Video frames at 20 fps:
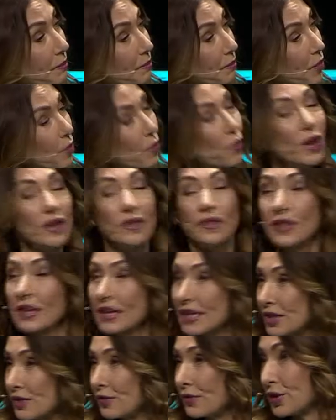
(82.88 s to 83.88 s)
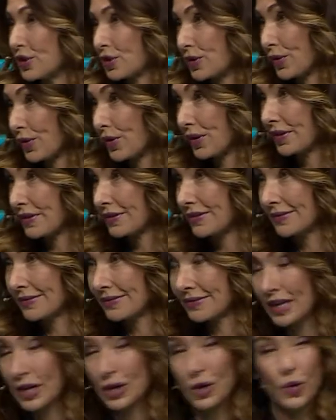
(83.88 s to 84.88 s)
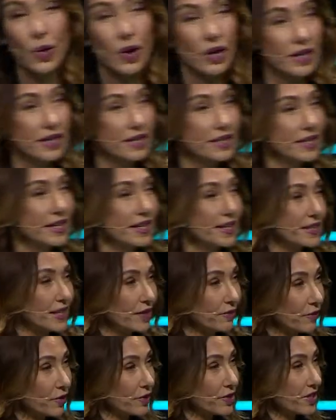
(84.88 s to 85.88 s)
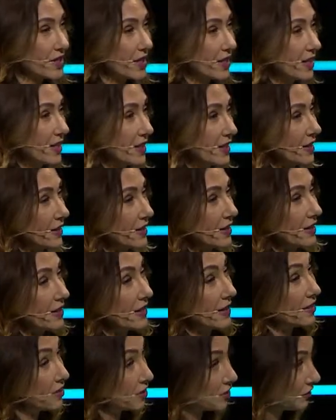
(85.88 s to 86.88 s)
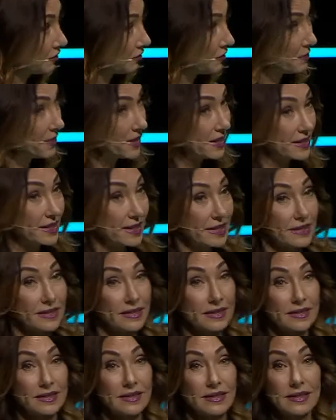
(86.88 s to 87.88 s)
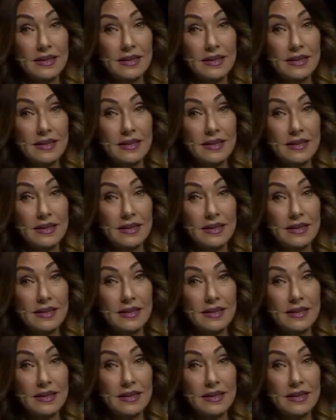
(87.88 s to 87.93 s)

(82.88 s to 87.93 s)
But one thing is for sure equality and diversity is good for business,